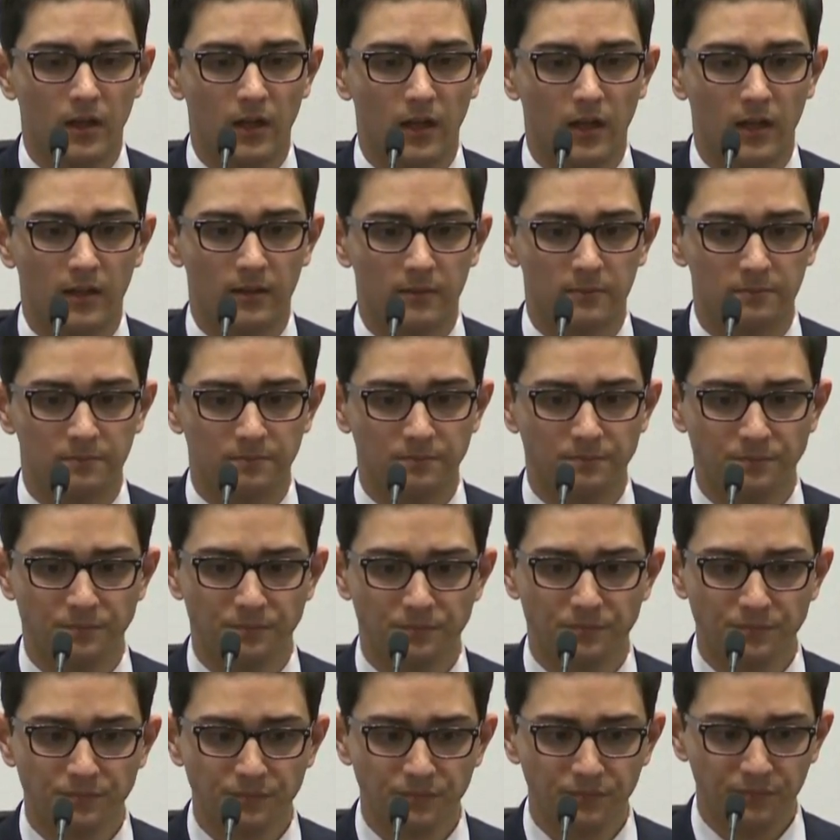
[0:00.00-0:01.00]
at you?
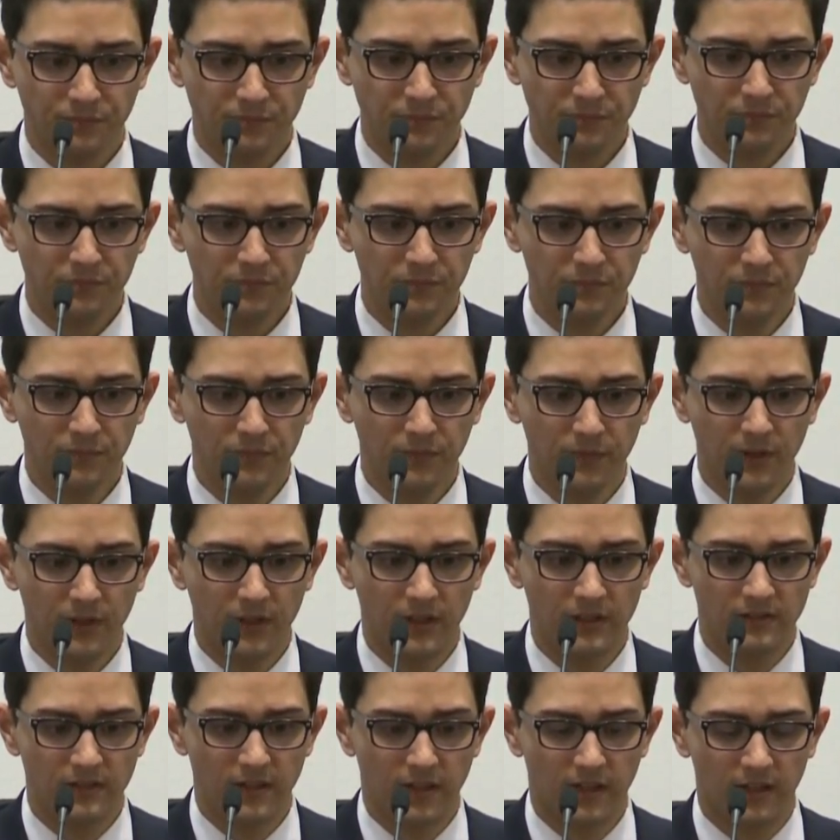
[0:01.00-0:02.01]

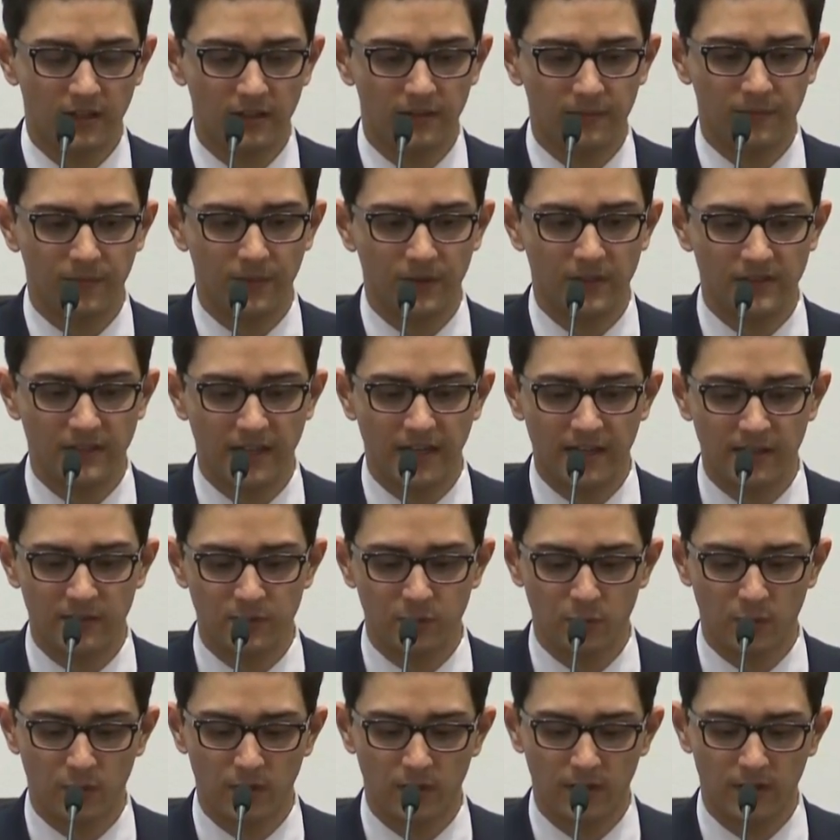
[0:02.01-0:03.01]
His
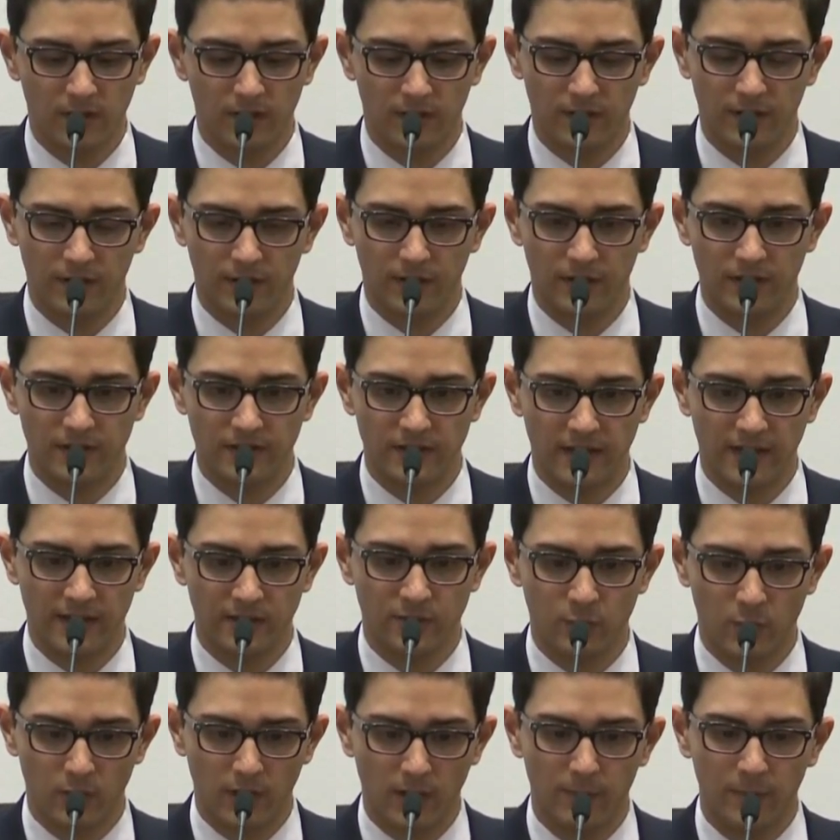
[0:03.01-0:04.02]
hands
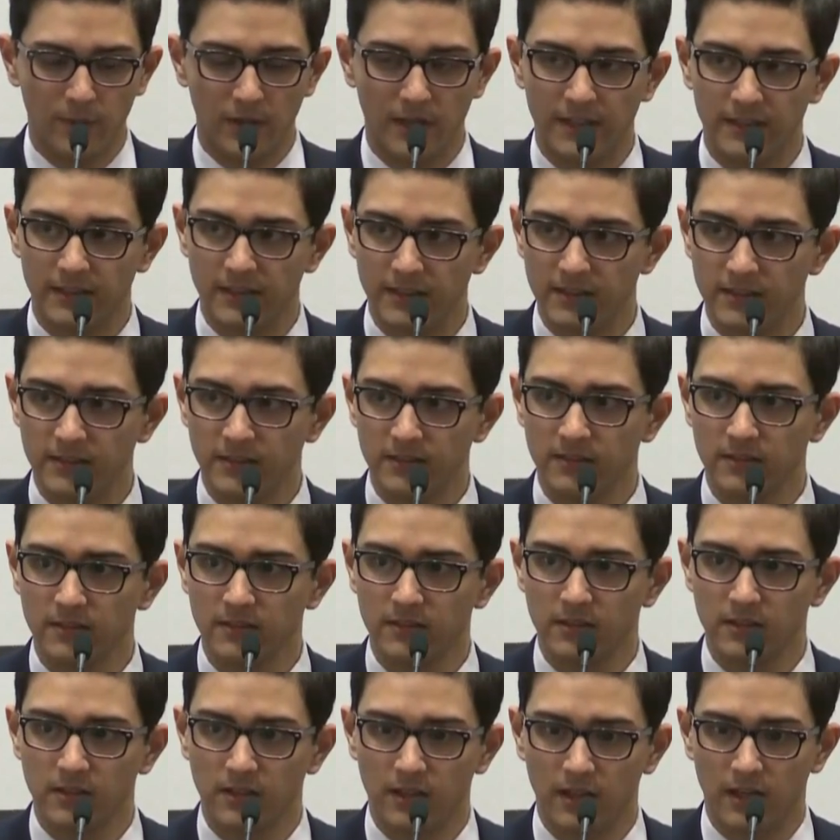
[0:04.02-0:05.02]
were up like this,
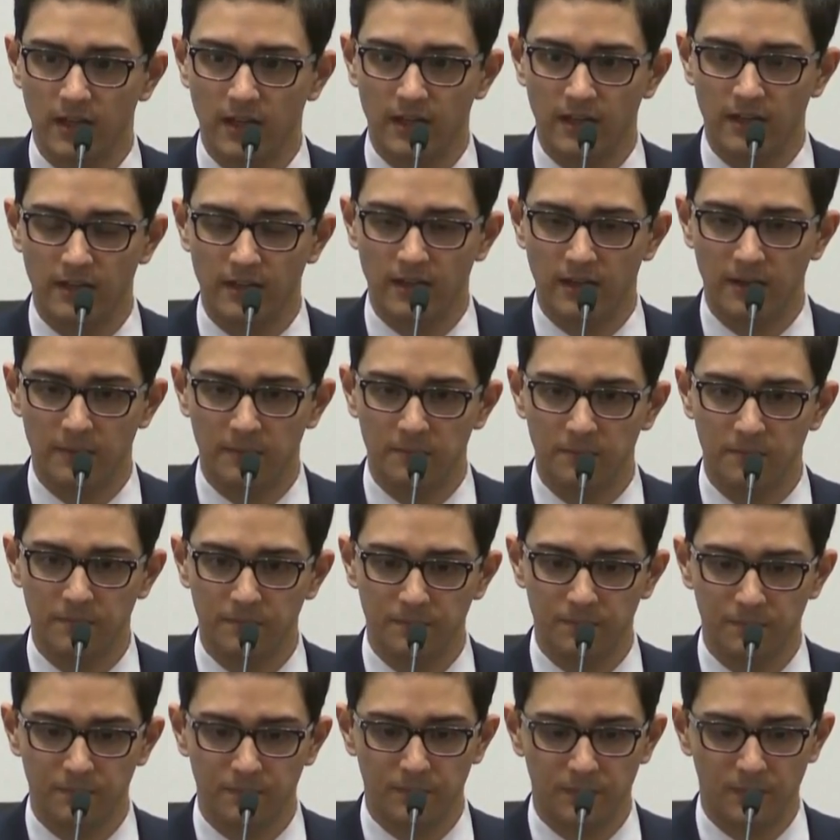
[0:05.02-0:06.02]
and
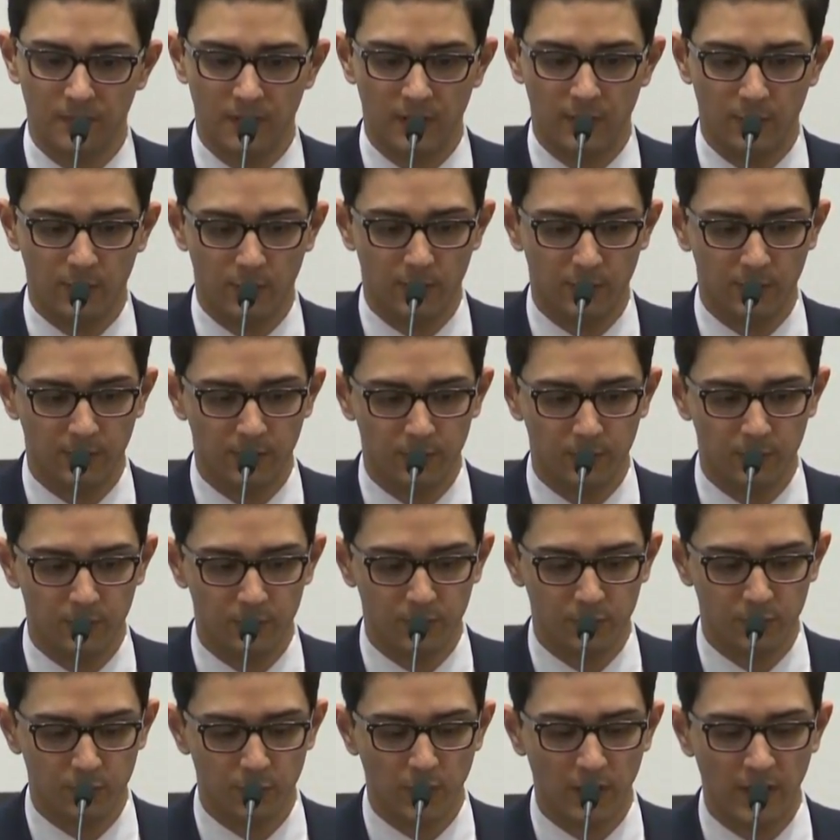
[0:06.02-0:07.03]
they were
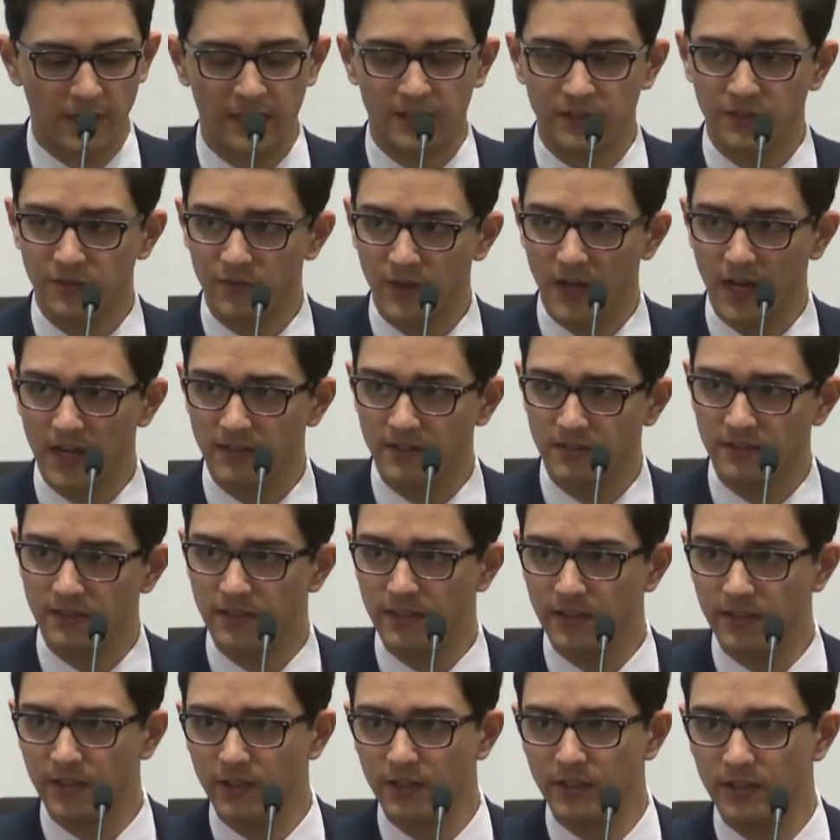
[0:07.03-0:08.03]
running as fast as
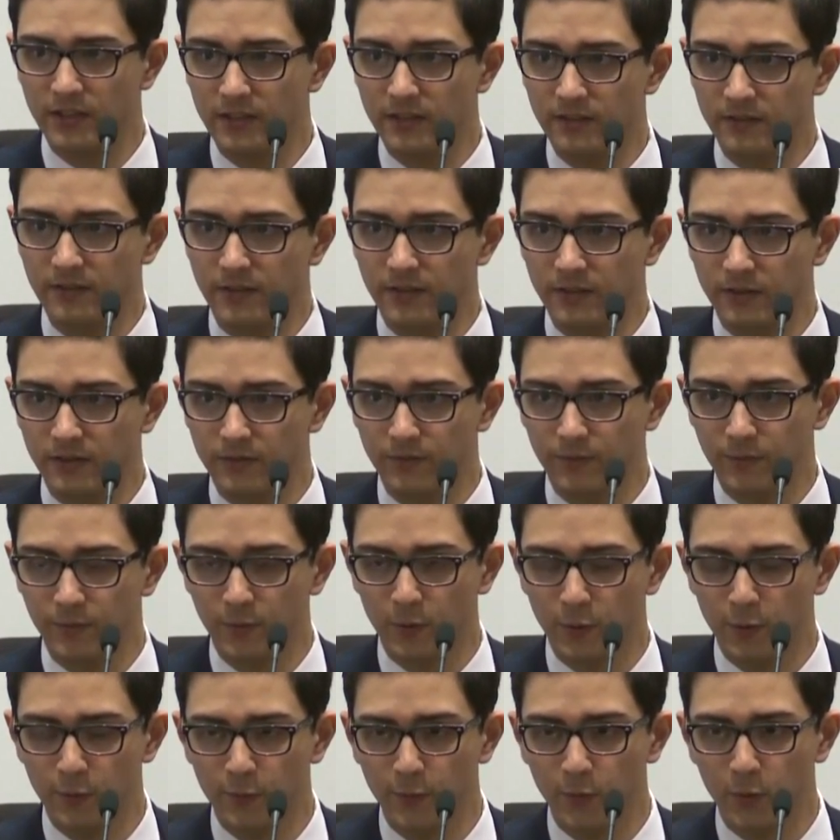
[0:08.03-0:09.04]
they could,
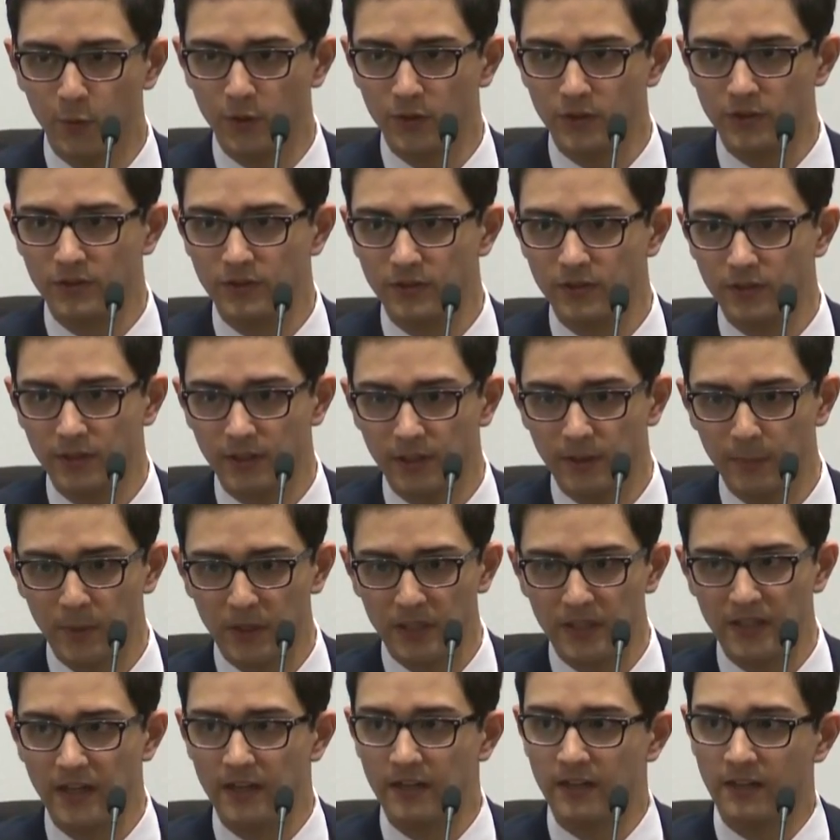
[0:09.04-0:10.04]
full force, looking me
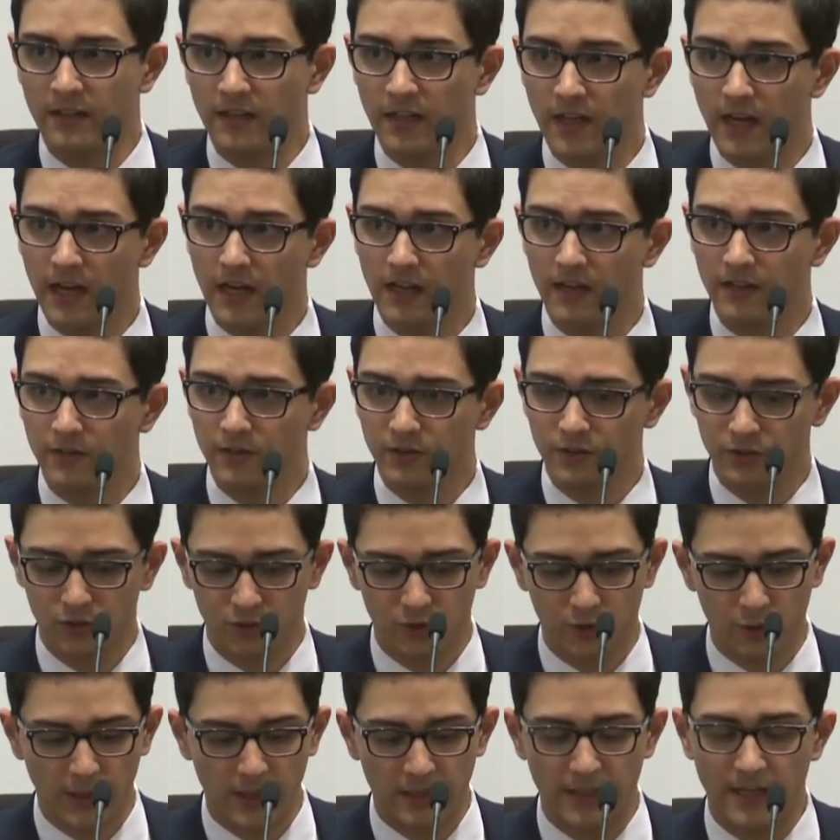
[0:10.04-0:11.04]
dead in the eye,
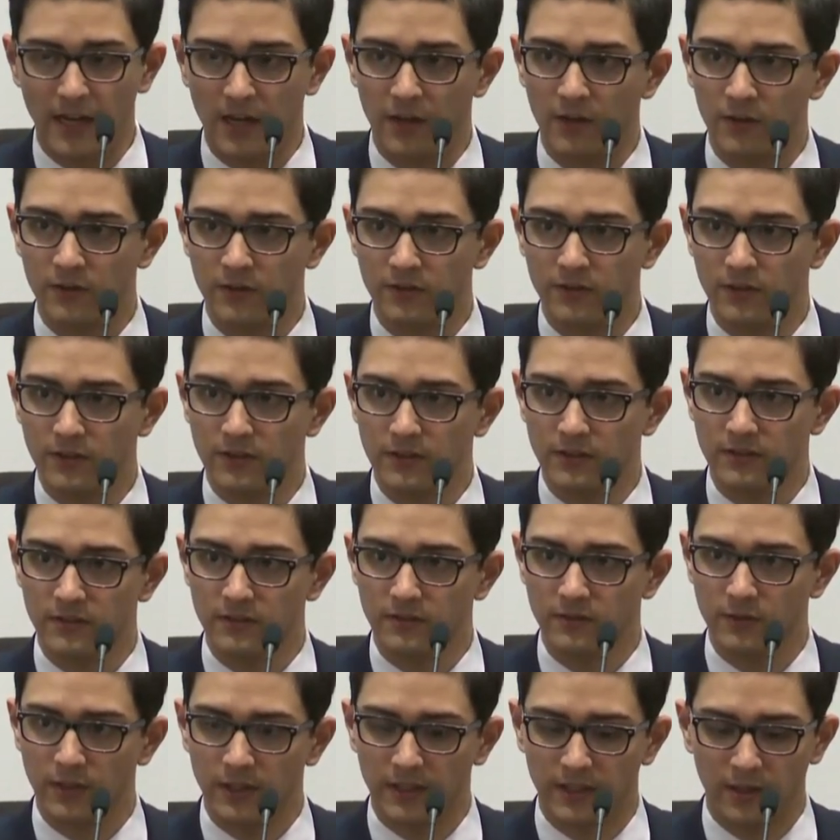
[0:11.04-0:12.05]
straight down
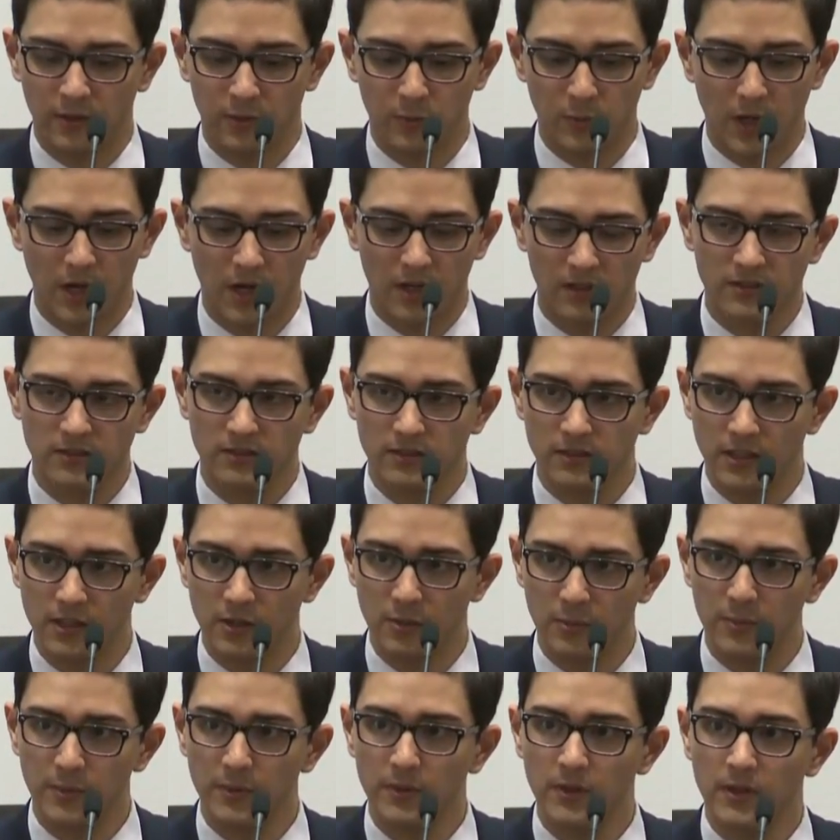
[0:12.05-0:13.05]
this like a rock
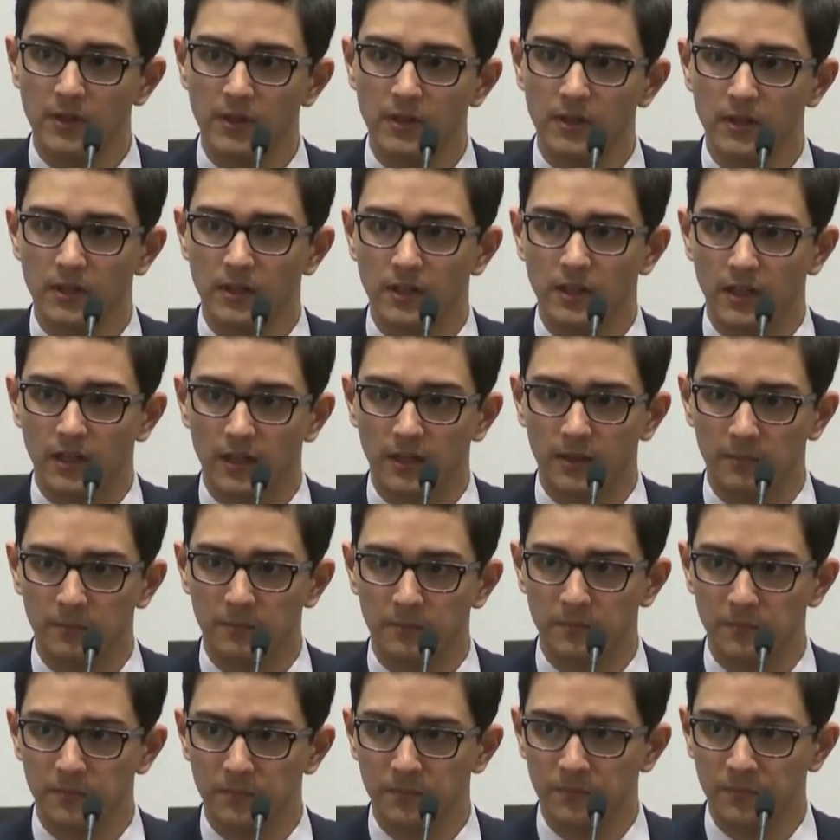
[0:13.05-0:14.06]
slope. And